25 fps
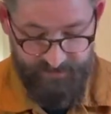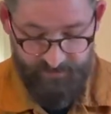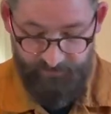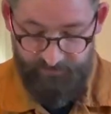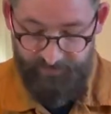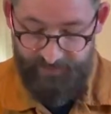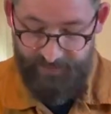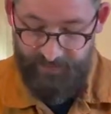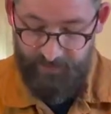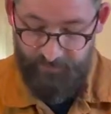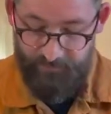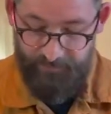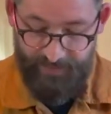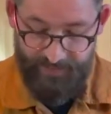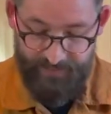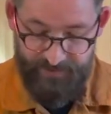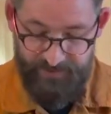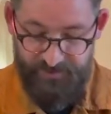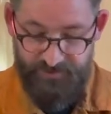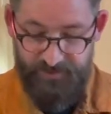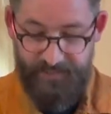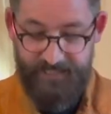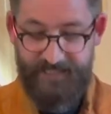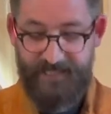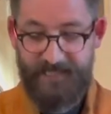So I have a little
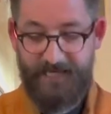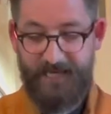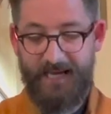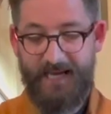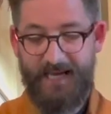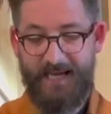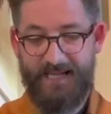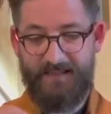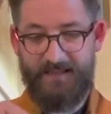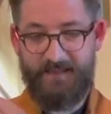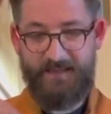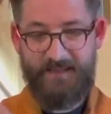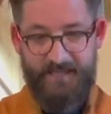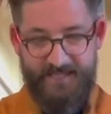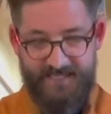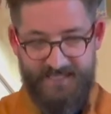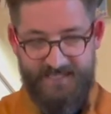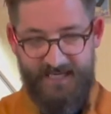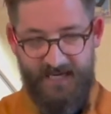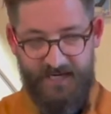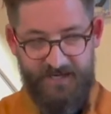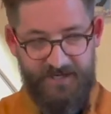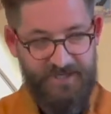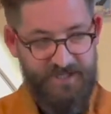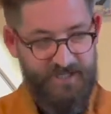battery in this
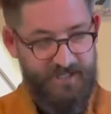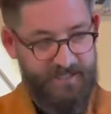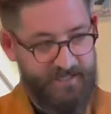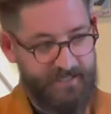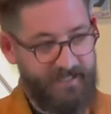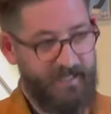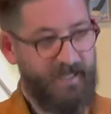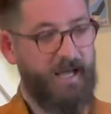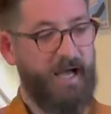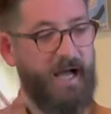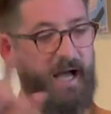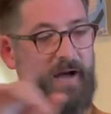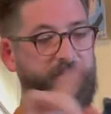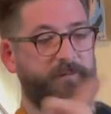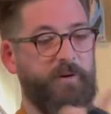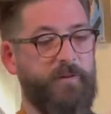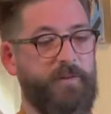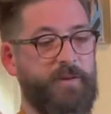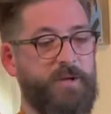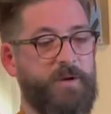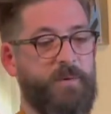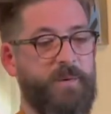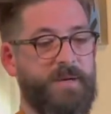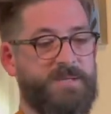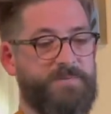section, I've got
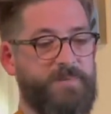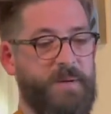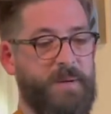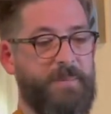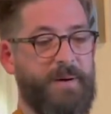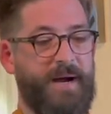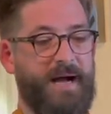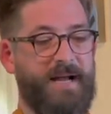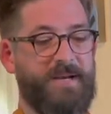the USB